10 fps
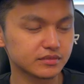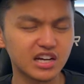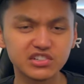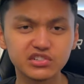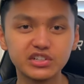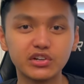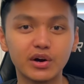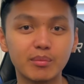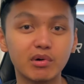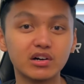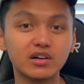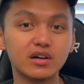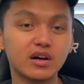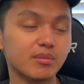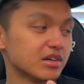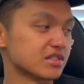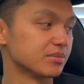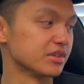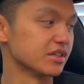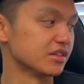actually no, I bought I bought
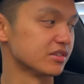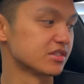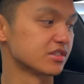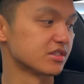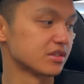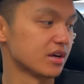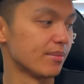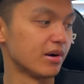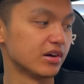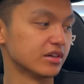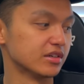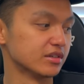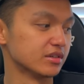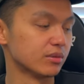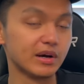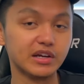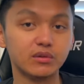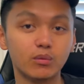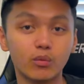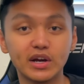something else. I bought a white
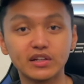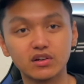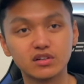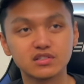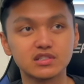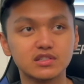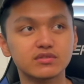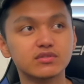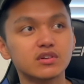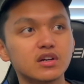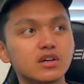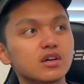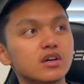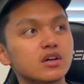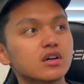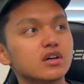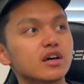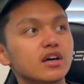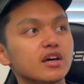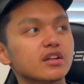white long sleeve.
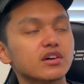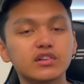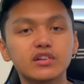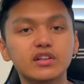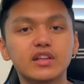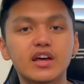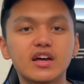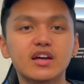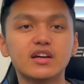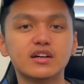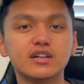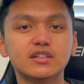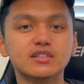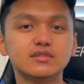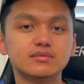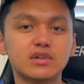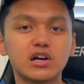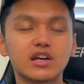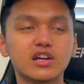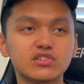And other than that,
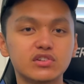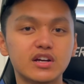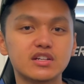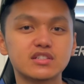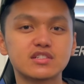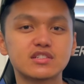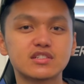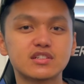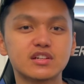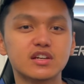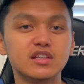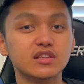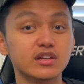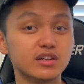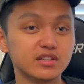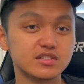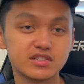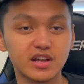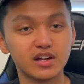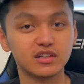I'll catch you guys in the
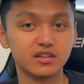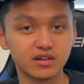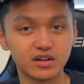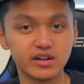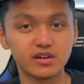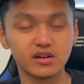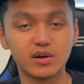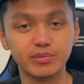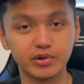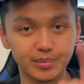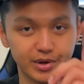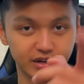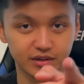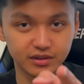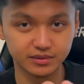styling, all right? I'll be right back.